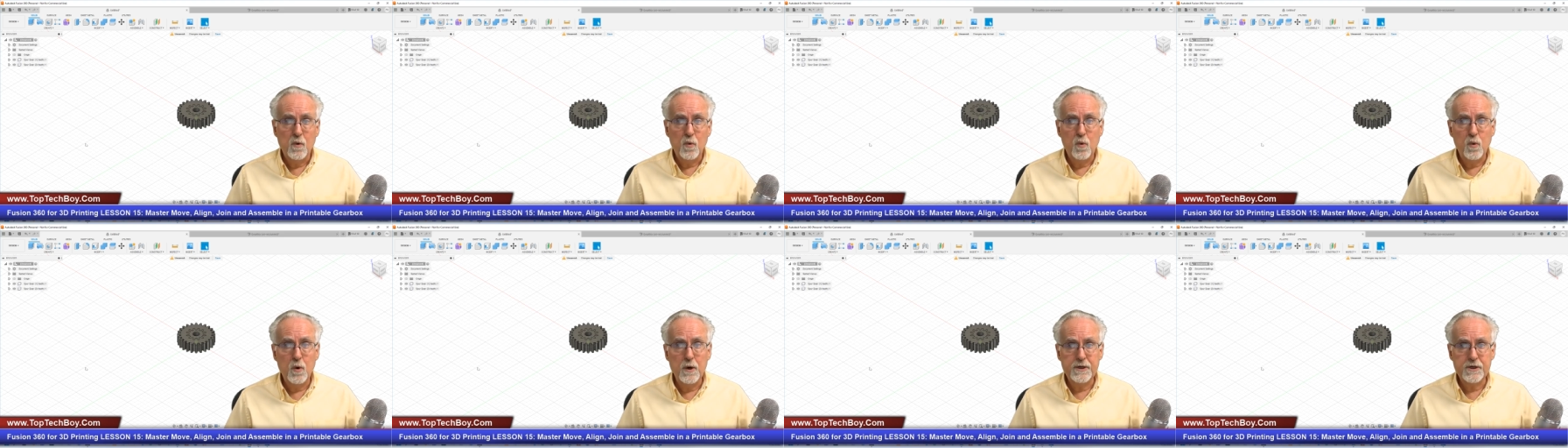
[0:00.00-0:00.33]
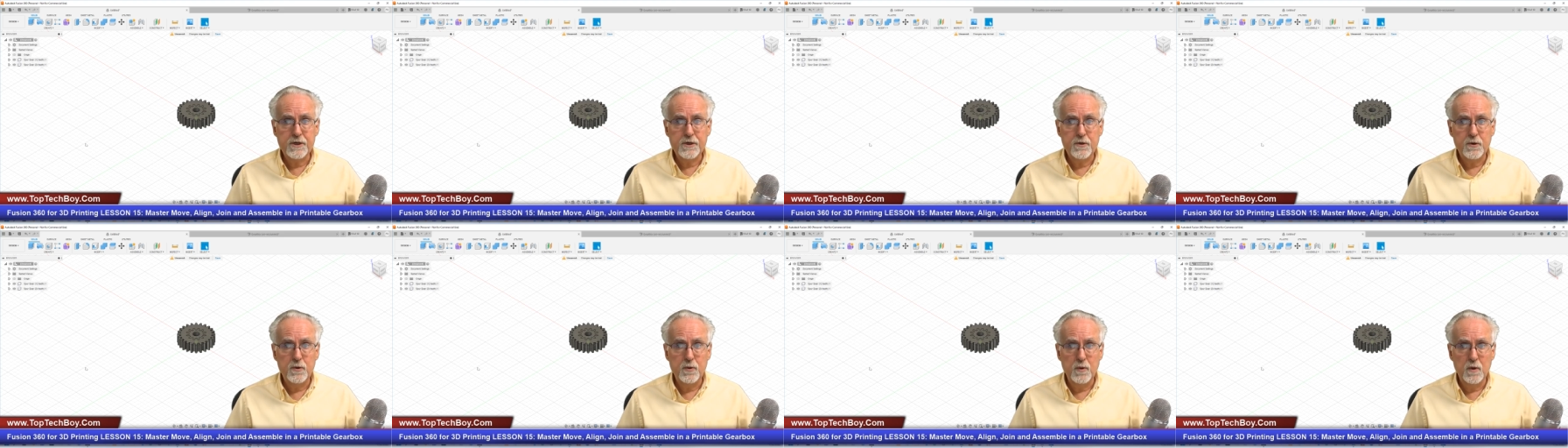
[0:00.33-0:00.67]

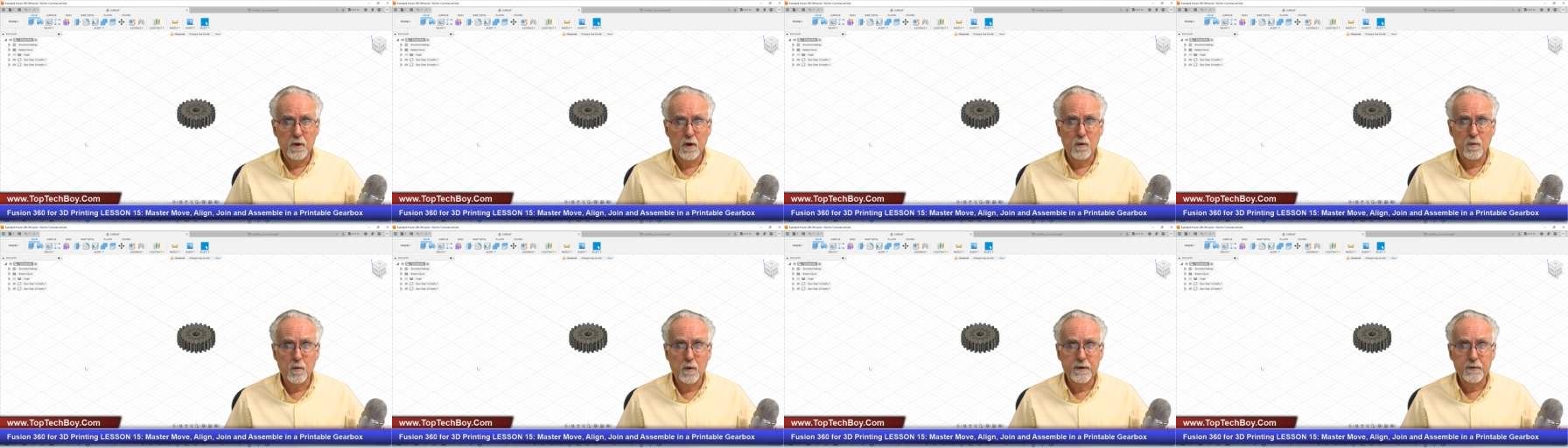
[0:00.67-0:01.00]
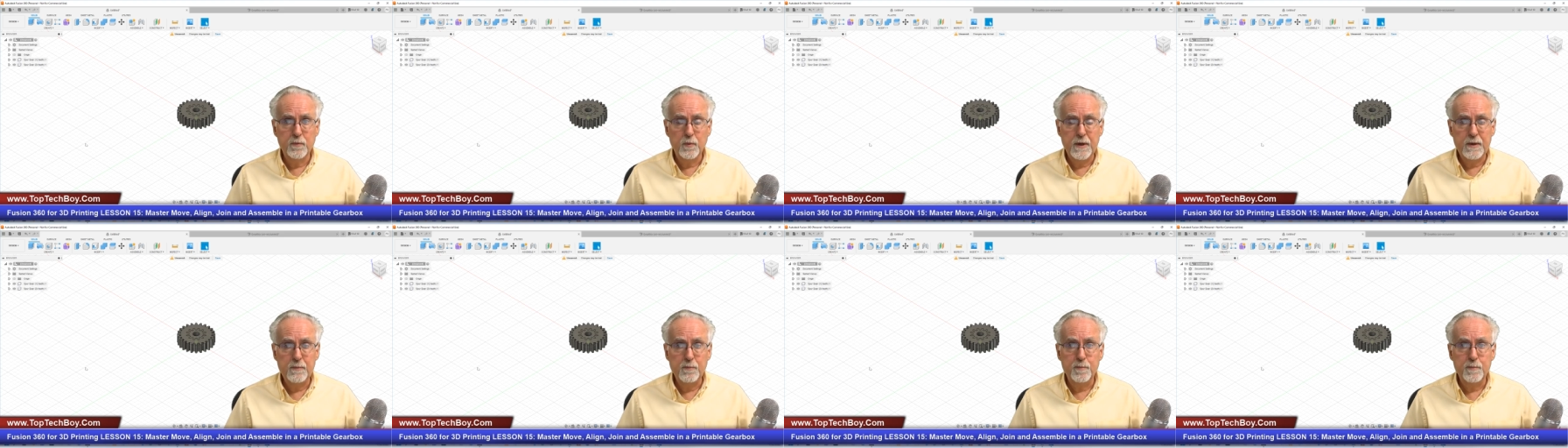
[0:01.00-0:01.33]
which tool would
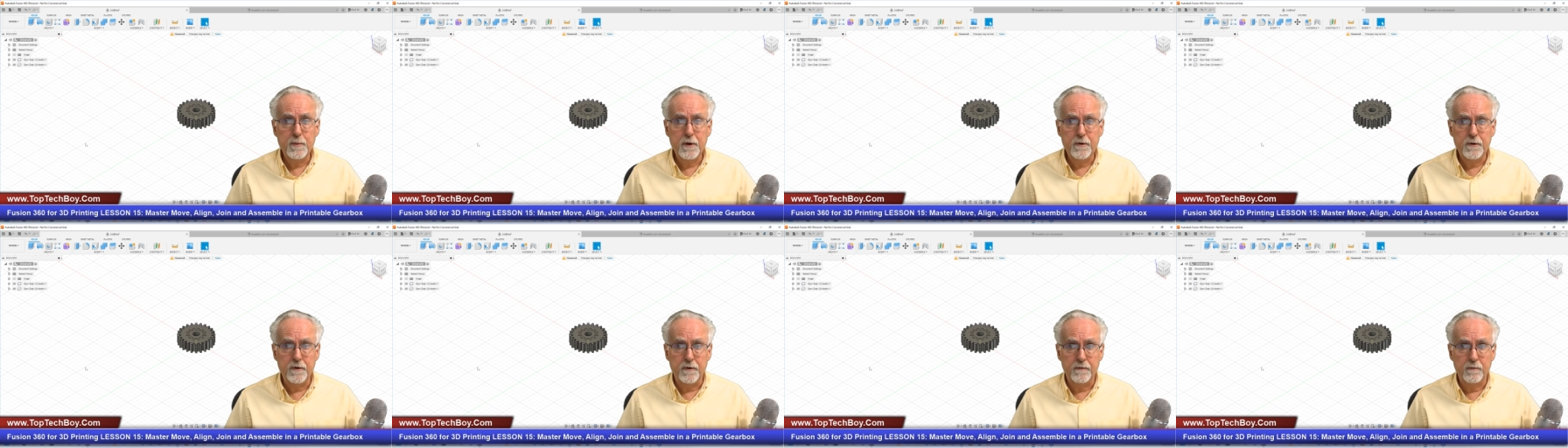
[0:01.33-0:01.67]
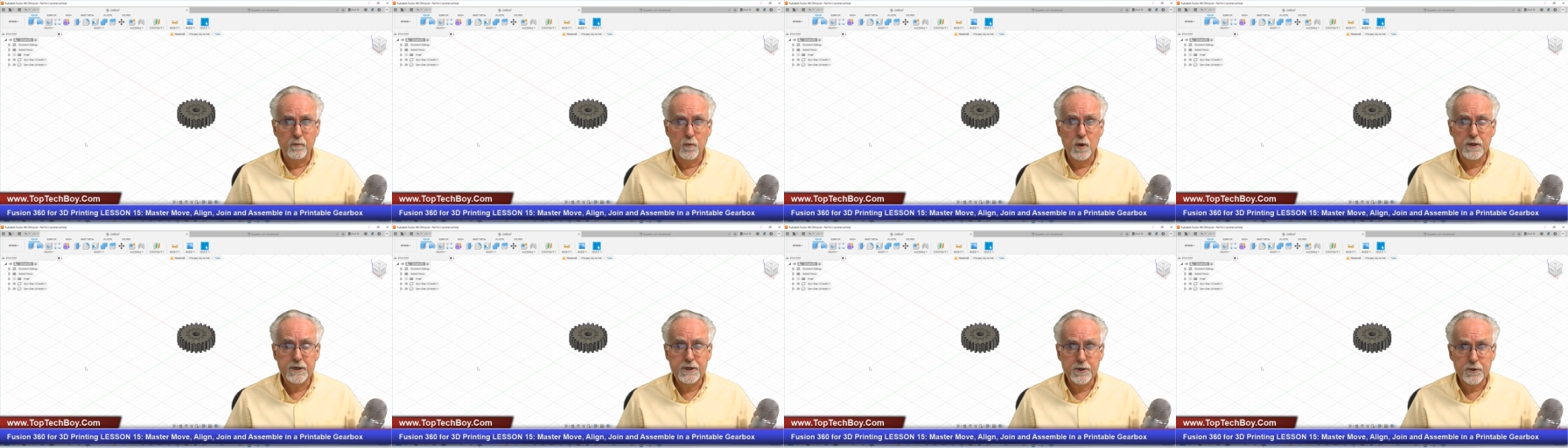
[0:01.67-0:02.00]
we move,
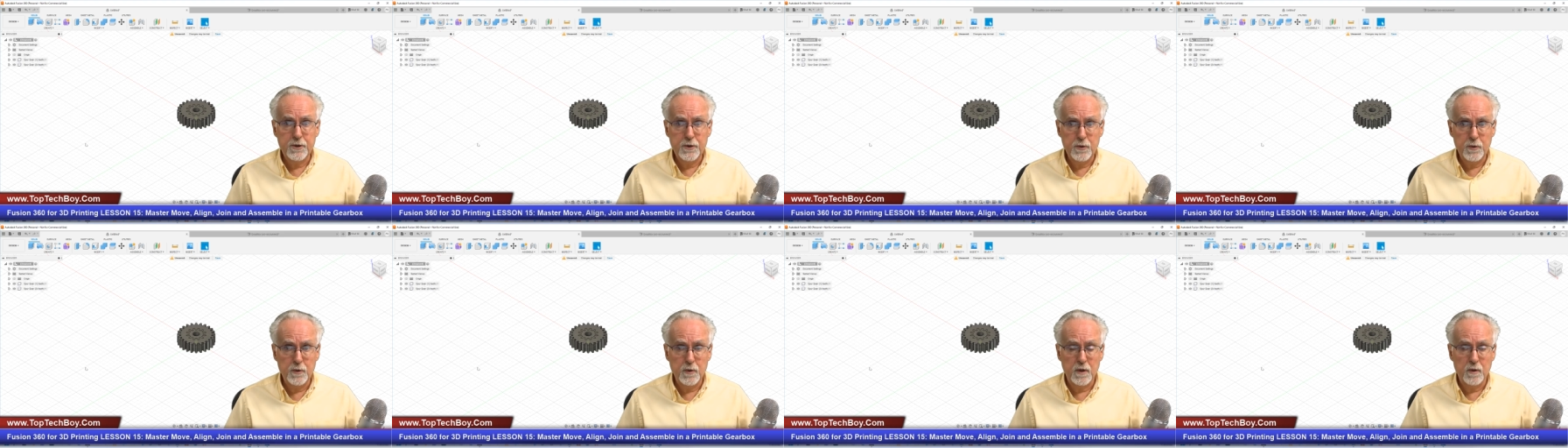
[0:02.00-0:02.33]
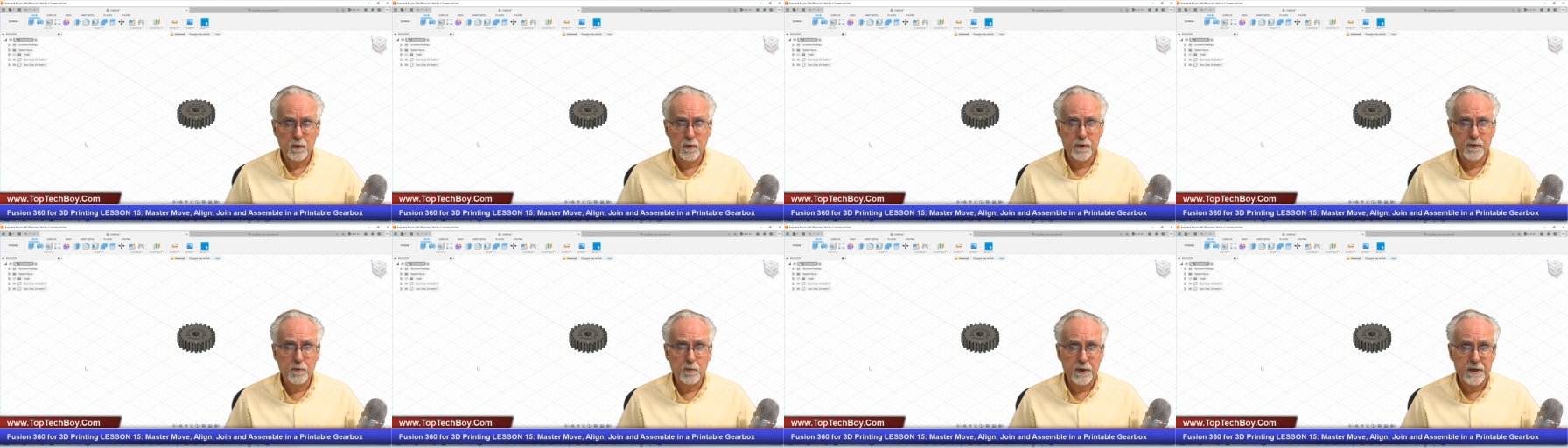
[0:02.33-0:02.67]
which tool
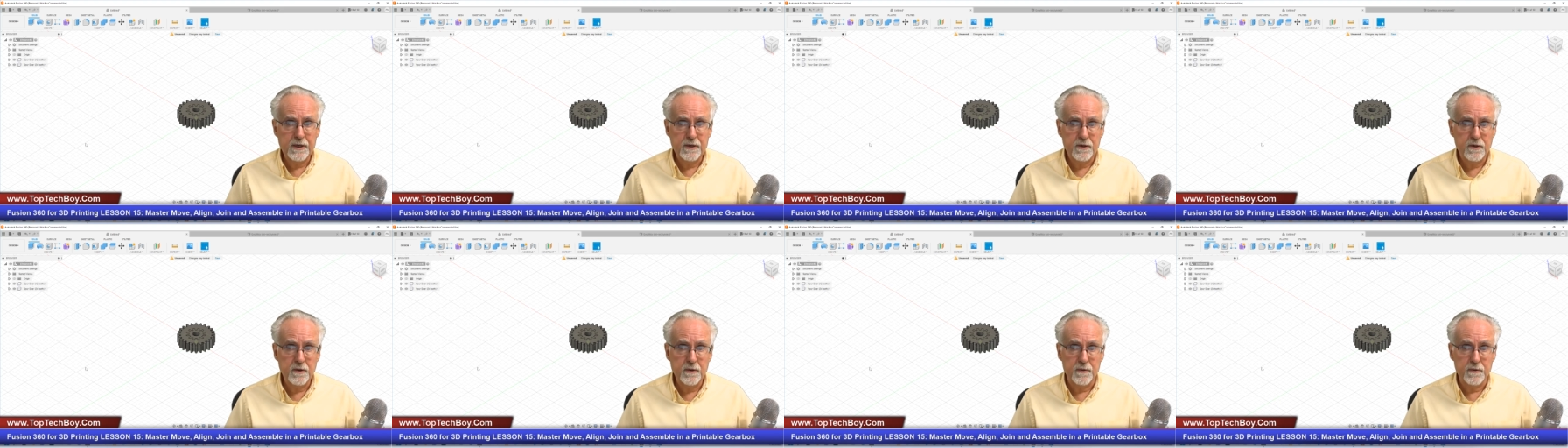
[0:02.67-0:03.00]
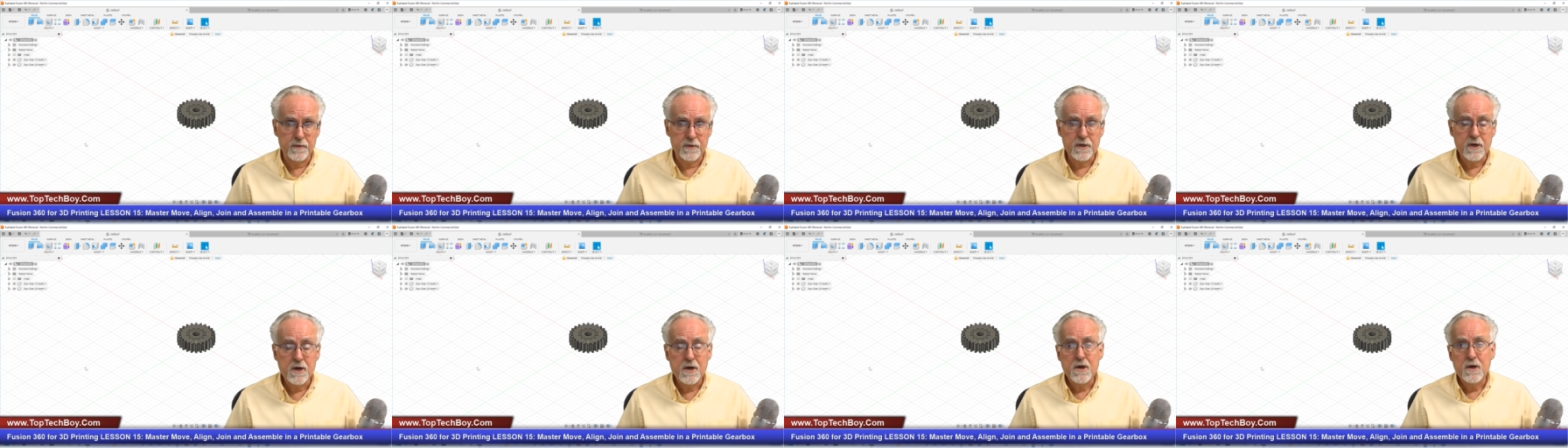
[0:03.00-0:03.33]
would we
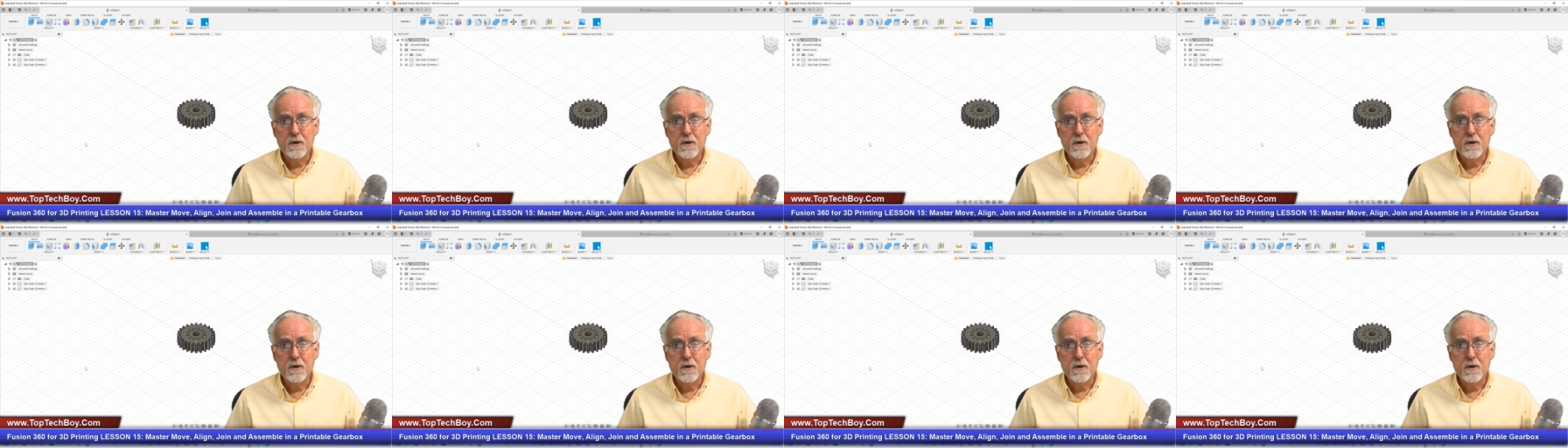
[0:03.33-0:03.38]
use?